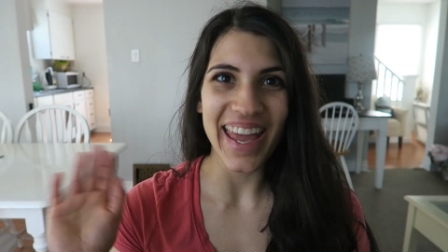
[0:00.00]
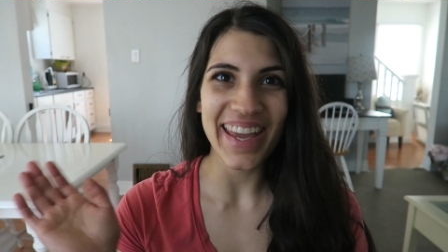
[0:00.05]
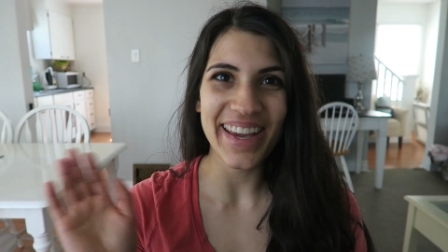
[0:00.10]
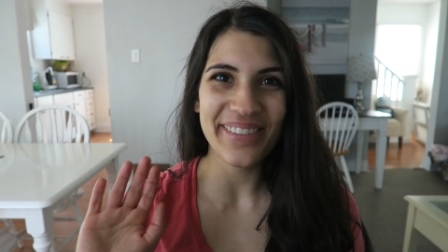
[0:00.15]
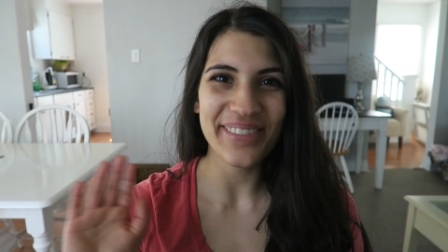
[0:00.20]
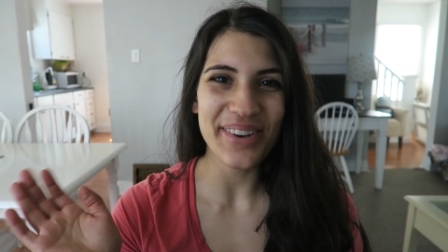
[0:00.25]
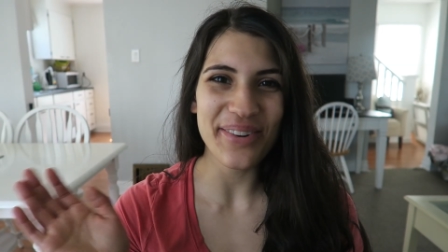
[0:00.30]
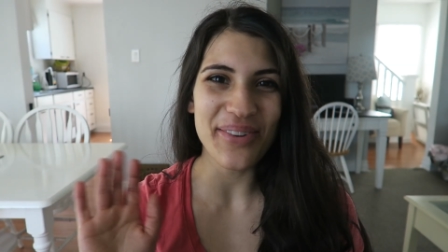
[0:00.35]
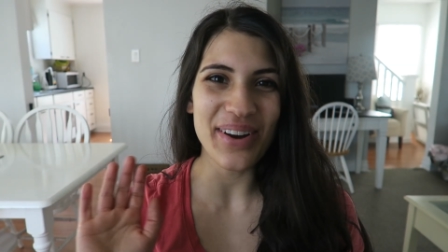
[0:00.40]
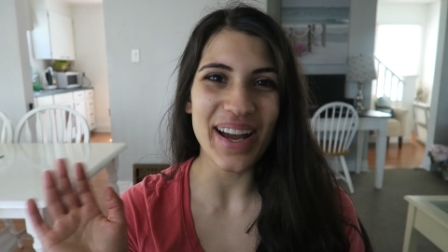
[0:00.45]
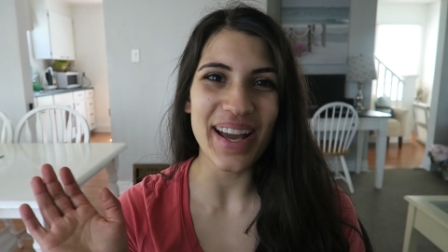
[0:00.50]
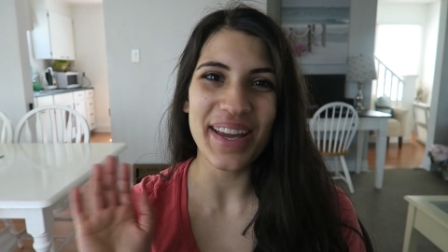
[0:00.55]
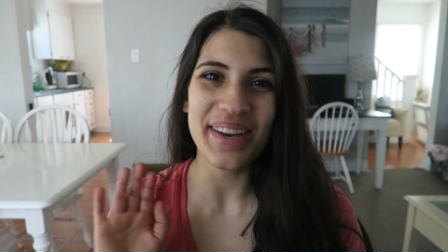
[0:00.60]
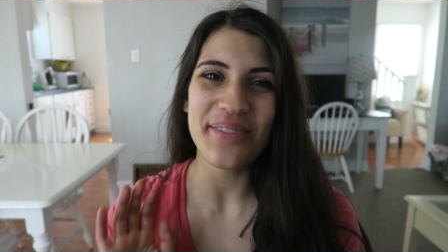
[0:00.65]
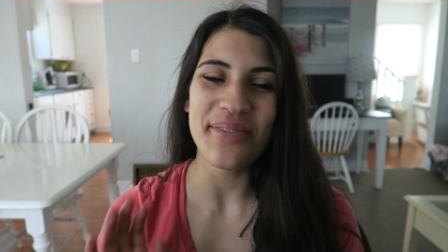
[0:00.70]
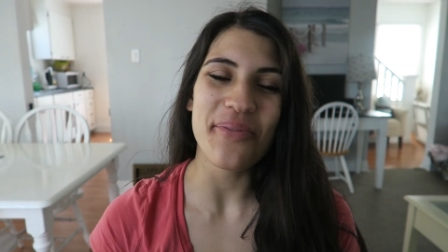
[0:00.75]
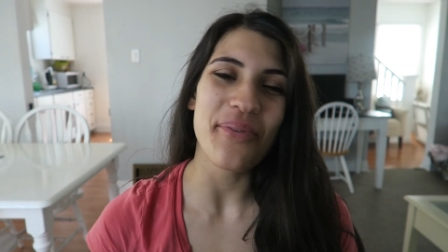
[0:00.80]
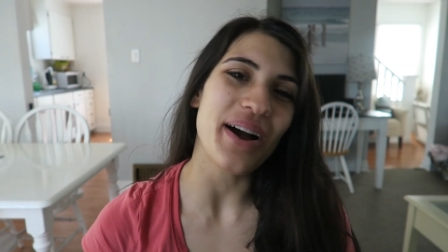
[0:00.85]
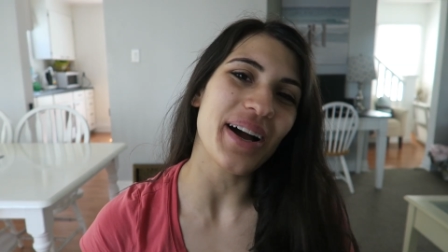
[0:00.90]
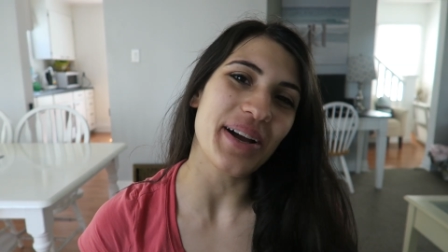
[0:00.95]
Hey
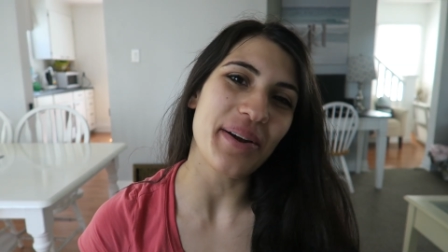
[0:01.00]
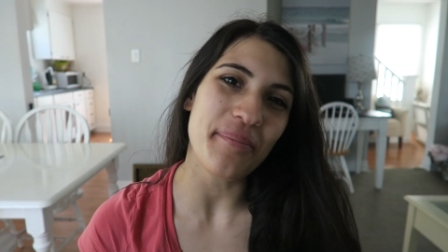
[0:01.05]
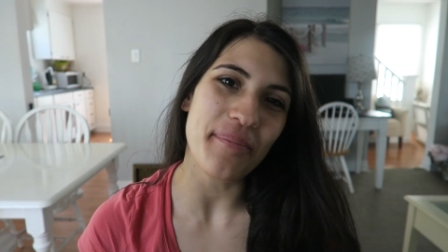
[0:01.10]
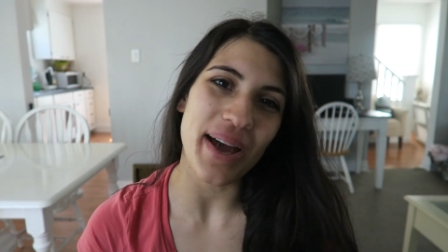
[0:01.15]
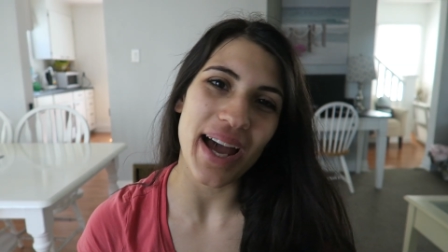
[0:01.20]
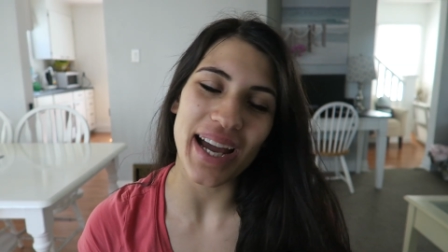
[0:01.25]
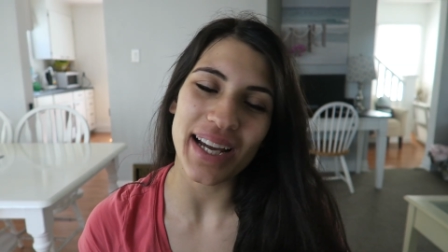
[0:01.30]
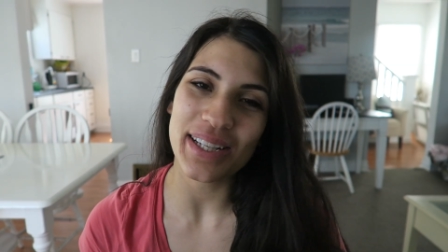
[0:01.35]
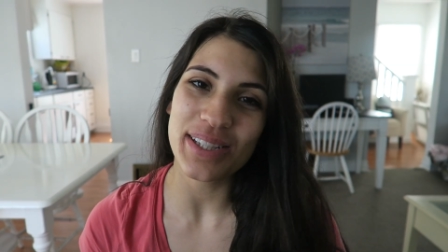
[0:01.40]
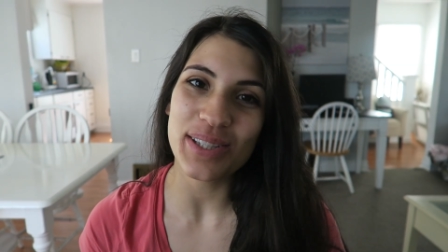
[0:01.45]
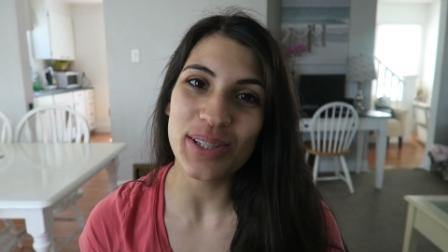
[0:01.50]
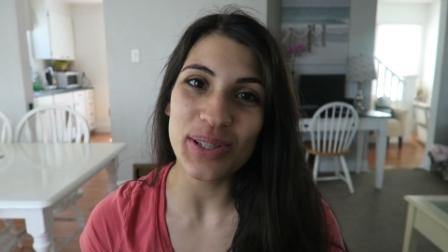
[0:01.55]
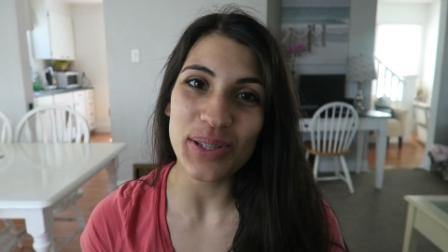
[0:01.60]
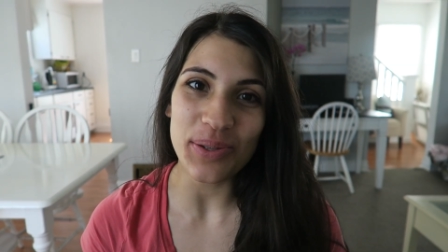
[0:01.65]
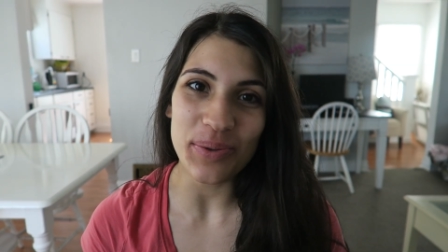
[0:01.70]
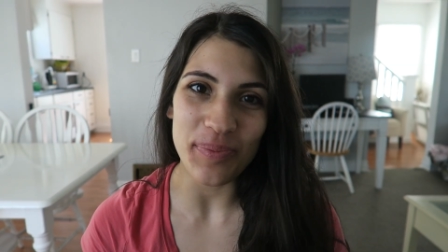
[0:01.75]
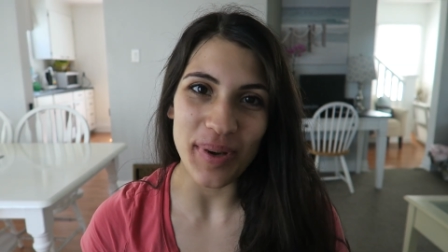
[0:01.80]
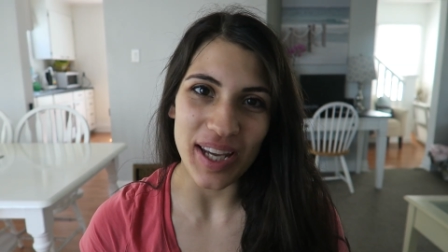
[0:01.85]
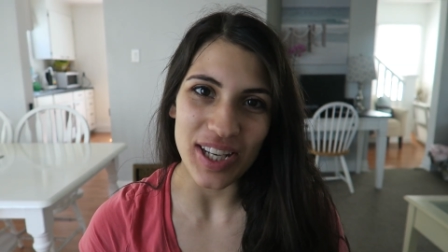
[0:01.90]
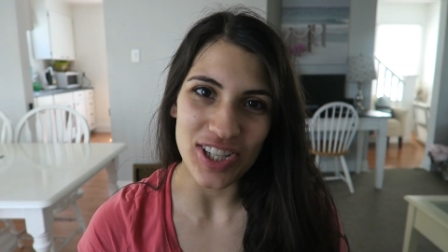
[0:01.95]
everyone, welcome back
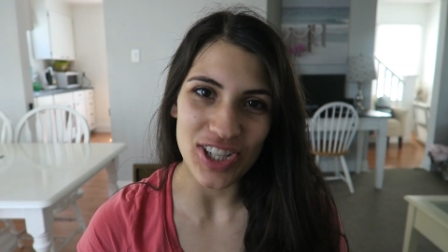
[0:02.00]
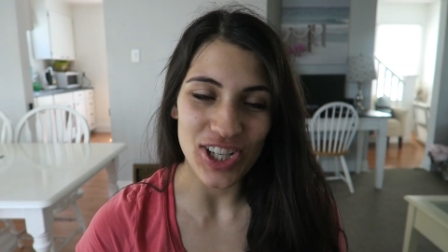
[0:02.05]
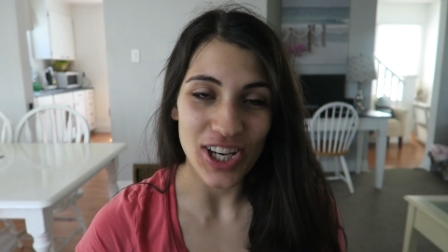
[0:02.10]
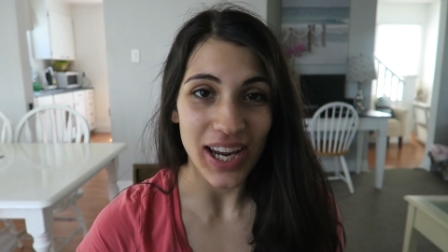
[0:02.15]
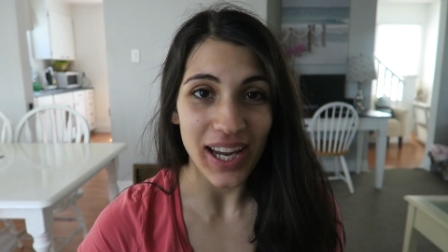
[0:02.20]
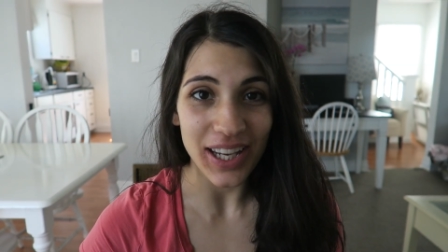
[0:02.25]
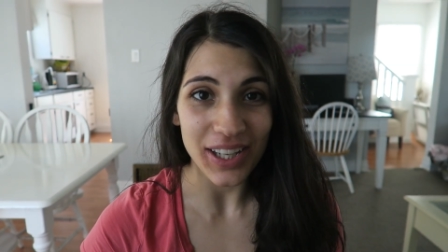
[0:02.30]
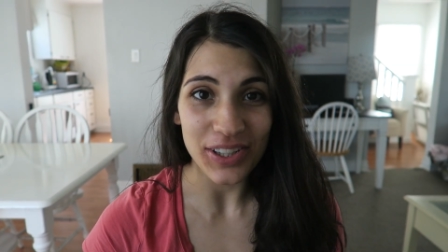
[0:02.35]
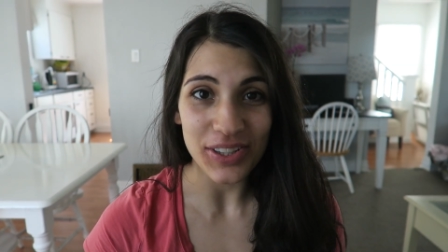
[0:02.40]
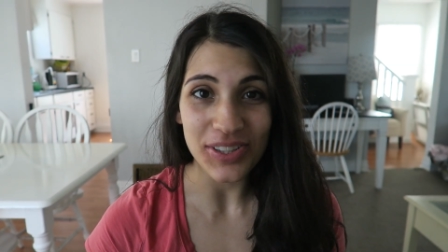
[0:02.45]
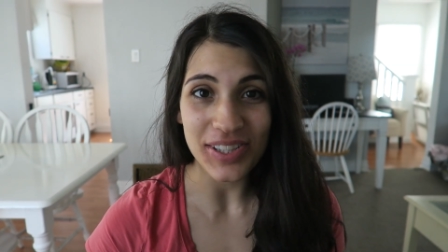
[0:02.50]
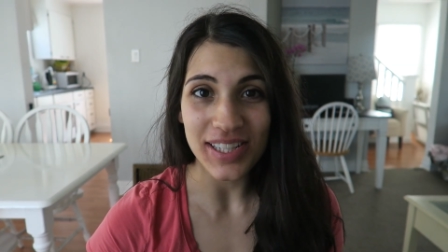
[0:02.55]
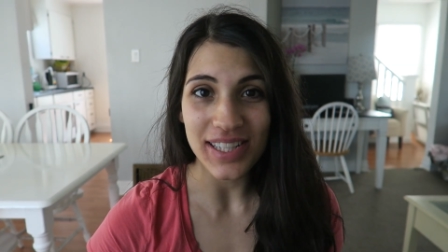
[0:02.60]
to my channel.